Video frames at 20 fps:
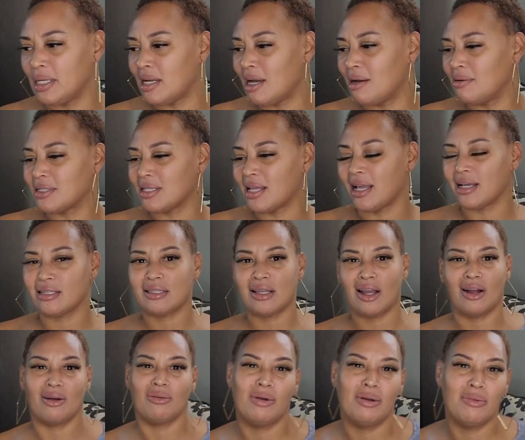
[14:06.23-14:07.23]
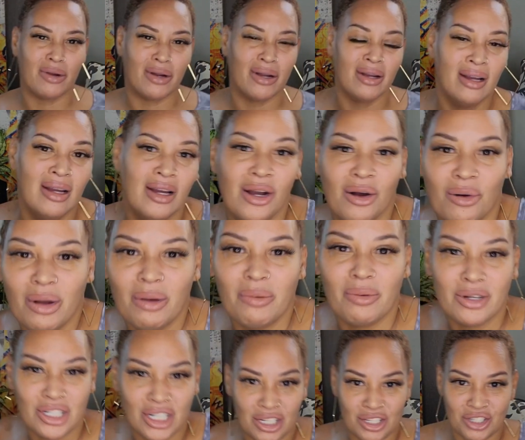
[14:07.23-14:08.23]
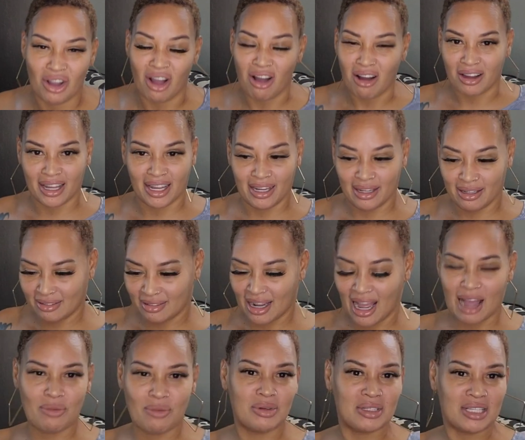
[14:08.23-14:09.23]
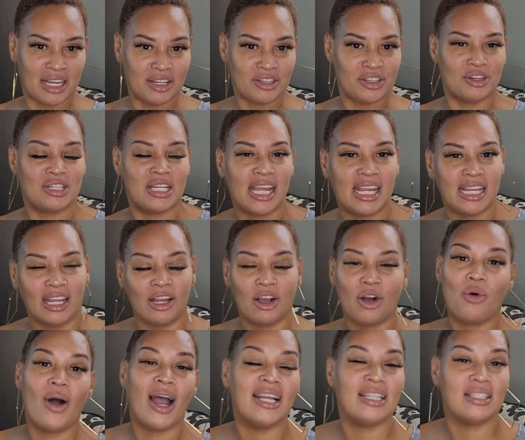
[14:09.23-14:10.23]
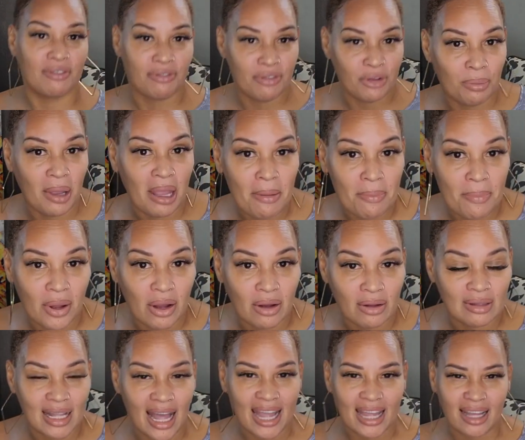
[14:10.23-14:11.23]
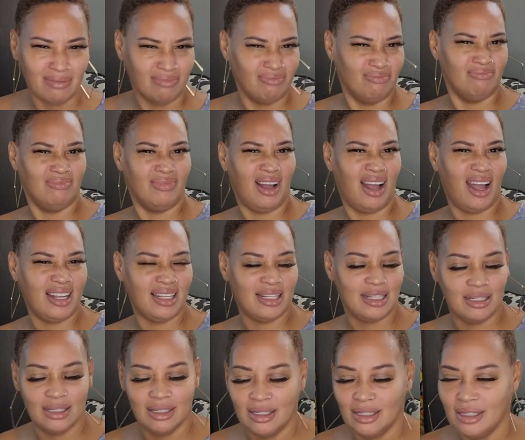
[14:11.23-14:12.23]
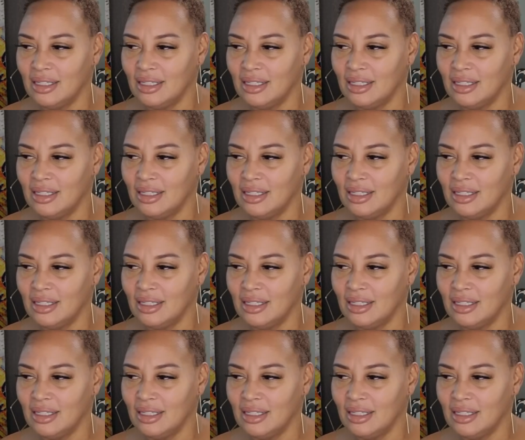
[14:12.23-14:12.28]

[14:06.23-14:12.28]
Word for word: And I was like, sir, we were, we were just talking. I was entertaining quite a few people. Like, what?